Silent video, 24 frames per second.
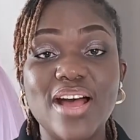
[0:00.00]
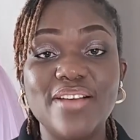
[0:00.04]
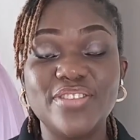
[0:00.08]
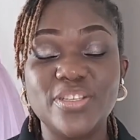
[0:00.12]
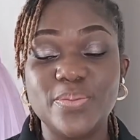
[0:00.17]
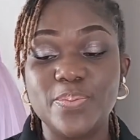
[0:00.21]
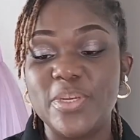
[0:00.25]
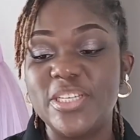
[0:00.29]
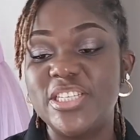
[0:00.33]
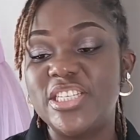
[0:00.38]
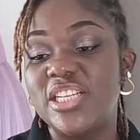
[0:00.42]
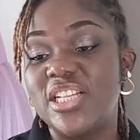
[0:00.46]

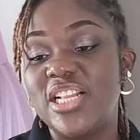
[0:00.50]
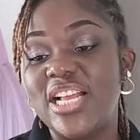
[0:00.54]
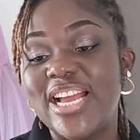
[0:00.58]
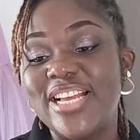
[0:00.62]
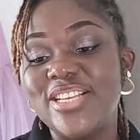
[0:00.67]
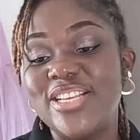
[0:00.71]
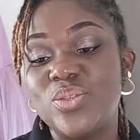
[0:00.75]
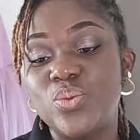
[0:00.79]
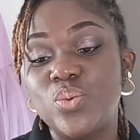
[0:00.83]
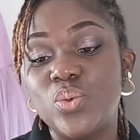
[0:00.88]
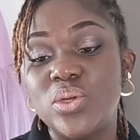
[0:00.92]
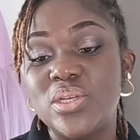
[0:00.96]

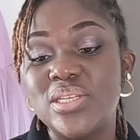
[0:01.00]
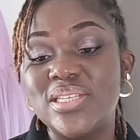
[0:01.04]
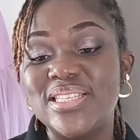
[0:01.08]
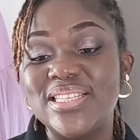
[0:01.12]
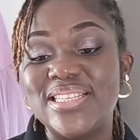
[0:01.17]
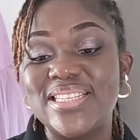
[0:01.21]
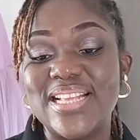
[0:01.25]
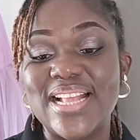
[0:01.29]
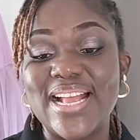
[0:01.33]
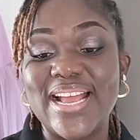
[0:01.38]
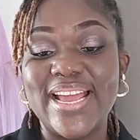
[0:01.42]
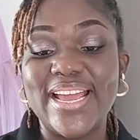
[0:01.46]
specialized ones
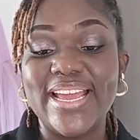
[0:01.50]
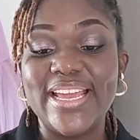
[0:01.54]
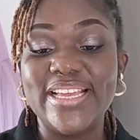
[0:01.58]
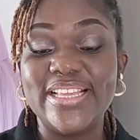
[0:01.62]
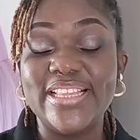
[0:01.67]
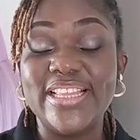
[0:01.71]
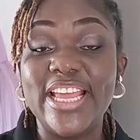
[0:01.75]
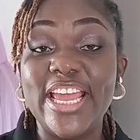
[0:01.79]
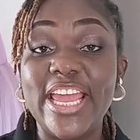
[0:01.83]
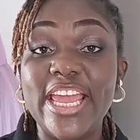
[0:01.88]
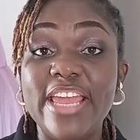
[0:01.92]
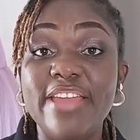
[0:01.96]
like
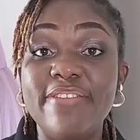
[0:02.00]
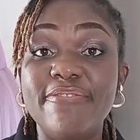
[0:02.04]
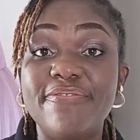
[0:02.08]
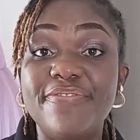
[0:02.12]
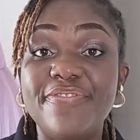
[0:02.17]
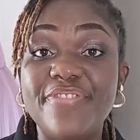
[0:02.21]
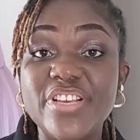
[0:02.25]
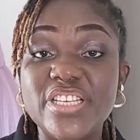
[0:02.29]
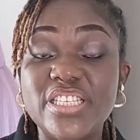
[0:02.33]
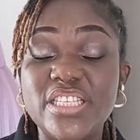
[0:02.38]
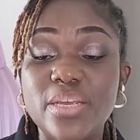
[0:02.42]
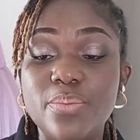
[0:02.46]
the
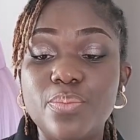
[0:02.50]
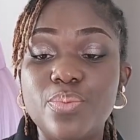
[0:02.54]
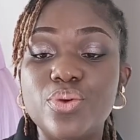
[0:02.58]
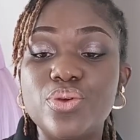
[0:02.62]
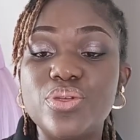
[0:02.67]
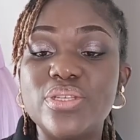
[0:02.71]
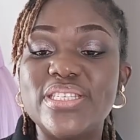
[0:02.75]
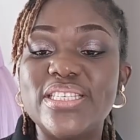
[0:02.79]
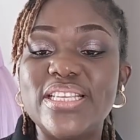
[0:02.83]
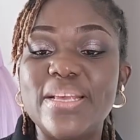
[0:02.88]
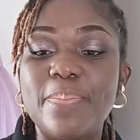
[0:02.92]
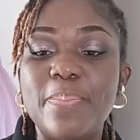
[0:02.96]
invisible
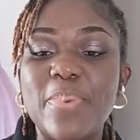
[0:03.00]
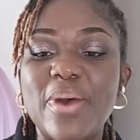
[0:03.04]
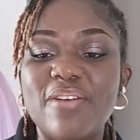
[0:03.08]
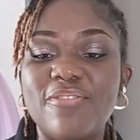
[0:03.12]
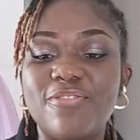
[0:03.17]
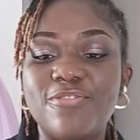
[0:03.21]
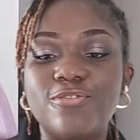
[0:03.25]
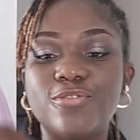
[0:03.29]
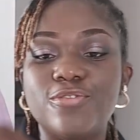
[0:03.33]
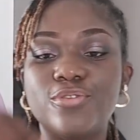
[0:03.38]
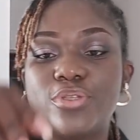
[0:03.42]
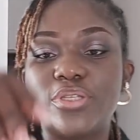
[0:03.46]
zipper
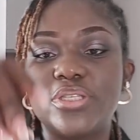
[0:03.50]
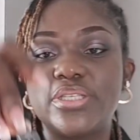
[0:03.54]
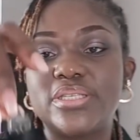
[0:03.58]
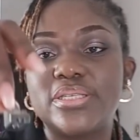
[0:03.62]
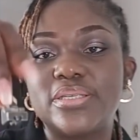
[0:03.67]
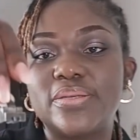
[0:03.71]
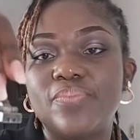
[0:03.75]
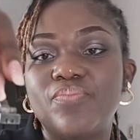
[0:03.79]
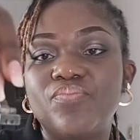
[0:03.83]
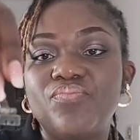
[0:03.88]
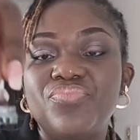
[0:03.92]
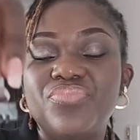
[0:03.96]
foot.
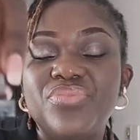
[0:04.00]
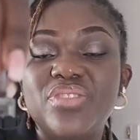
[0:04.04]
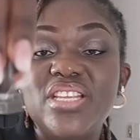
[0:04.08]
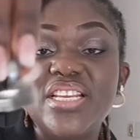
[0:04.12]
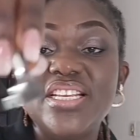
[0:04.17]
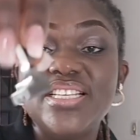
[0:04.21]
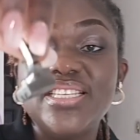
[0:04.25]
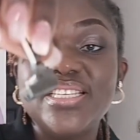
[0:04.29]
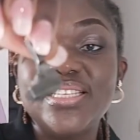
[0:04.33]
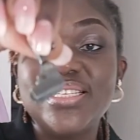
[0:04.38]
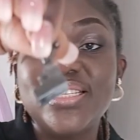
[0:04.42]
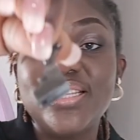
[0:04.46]
This
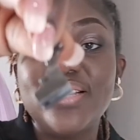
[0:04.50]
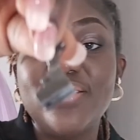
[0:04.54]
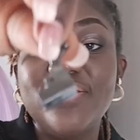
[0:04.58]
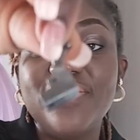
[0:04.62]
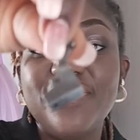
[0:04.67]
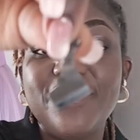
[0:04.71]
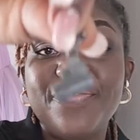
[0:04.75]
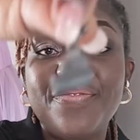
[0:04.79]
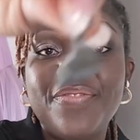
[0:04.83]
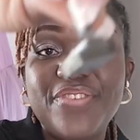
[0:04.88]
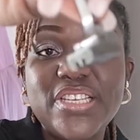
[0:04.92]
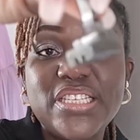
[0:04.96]
is the
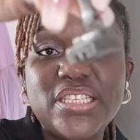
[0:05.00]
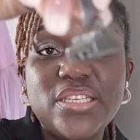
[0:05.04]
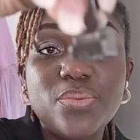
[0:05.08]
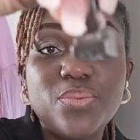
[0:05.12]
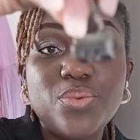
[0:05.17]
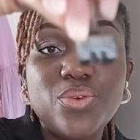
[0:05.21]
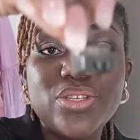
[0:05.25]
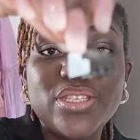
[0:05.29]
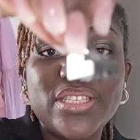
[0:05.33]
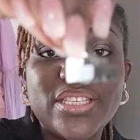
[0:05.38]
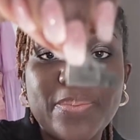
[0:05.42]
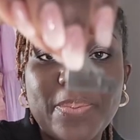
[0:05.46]
invisible
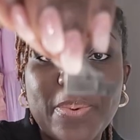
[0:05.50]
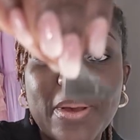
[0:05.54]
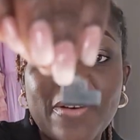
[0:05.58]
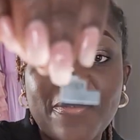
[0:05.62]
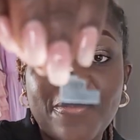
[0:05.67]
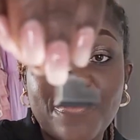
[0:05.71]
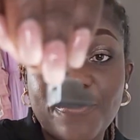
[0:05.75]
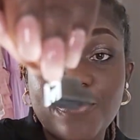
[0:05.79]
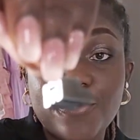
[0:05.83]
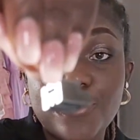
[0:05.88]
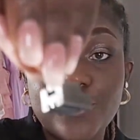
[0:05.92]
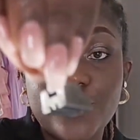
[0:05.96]
zipper
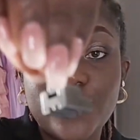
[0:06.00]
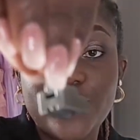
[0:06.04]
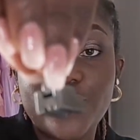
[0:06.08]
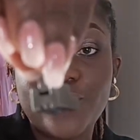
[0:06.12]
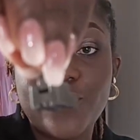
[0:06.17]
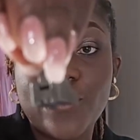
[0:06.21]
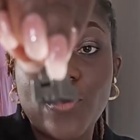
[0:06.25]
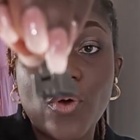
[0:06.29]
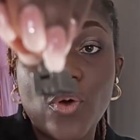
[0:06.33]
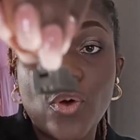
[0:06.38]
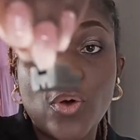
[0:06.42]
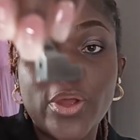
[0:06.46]
foot
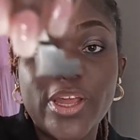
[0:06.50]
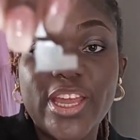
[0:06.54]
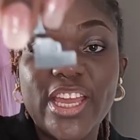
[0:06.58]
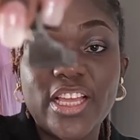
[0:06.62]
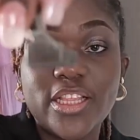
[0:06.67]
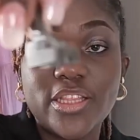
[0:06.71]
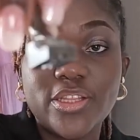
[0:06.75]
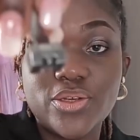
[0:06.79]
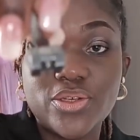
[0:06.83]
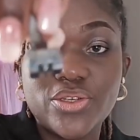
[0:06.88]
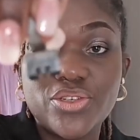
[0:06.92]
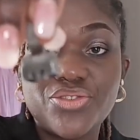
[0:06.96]
for
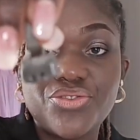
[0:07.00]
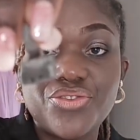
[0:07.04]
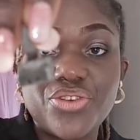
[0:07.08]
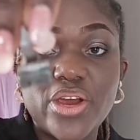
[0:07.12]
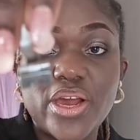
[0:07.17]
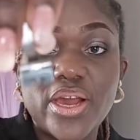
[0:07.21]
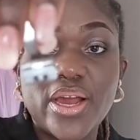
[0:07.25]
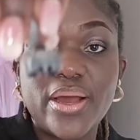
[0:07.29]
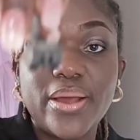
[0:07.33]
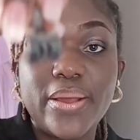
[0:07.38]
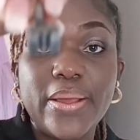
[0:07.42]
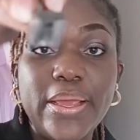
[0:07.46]

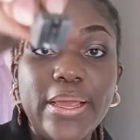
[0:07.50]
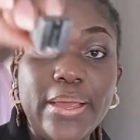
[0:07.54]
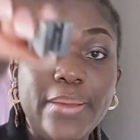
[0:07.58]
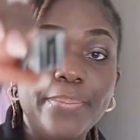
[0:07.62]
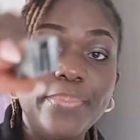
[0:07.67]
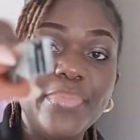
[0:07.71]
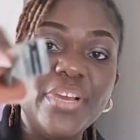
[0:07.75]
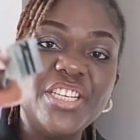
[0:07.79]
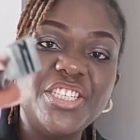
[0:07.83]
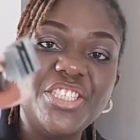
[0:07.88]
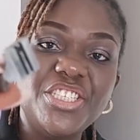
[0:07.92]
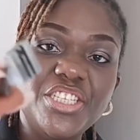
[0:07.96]
industrial
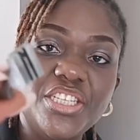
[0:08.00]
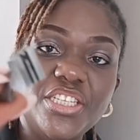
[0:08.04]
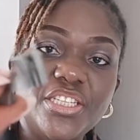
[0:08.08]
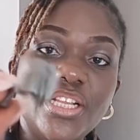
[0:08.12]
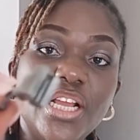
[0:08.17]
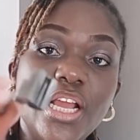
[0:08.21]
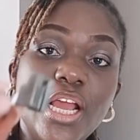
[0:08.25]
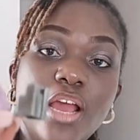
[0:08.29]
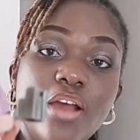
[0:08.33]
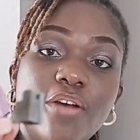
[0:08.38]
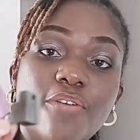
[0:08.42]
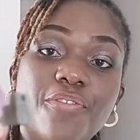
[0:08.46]
machine,
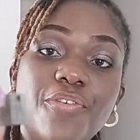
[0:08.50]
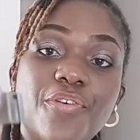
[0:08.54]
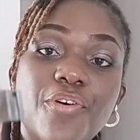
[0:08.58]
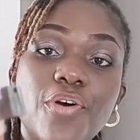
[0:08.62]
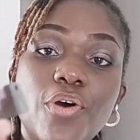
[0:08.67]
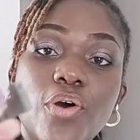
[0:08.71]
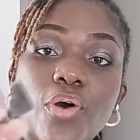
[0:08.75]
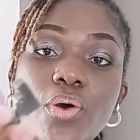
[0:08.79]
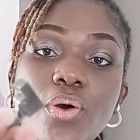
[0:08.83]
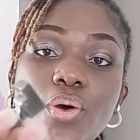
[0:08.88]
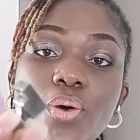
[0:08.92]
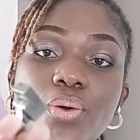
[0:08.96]

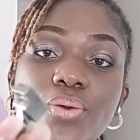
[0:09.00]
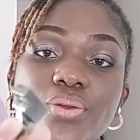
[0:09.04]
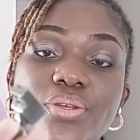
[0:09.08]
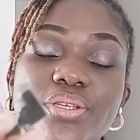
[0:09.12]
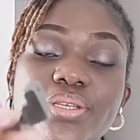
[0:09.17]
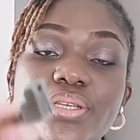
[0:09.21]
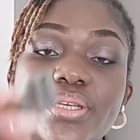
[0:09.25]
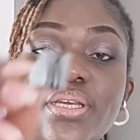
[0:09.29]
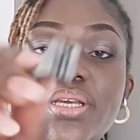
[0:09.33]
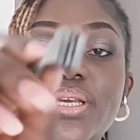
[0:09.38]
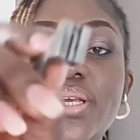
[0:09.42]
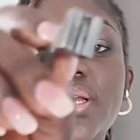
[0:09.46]
for
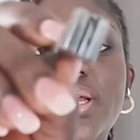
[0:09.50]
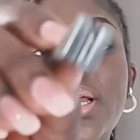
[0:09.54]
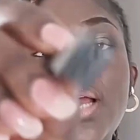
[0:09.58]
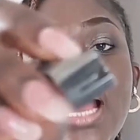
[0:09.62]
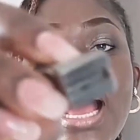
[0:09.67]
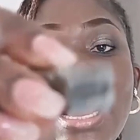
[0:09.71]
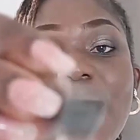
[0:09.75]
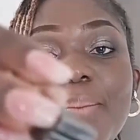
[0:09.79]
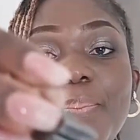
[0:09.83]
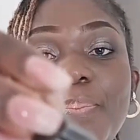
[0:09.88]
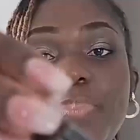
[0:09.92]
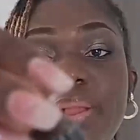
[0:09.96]

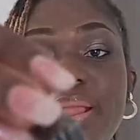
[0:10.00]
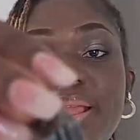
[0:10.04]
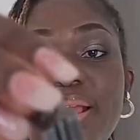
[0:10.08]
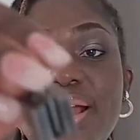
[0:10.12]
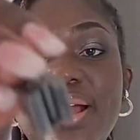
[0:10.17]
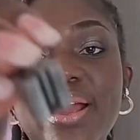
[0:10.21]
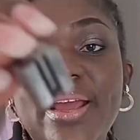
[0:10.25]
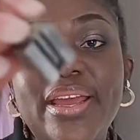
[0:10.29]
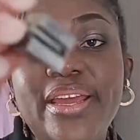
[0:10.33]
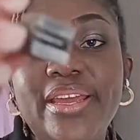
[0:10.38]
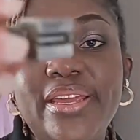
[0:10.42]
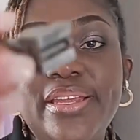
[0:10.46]

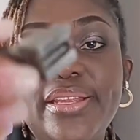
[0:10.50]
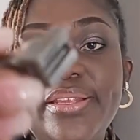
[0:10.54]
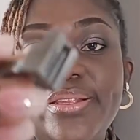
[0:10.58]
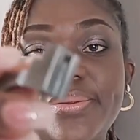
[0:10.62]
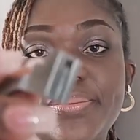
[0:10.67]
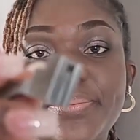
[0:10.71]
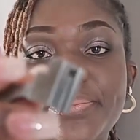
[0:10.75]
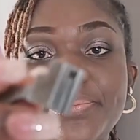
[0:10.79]
applying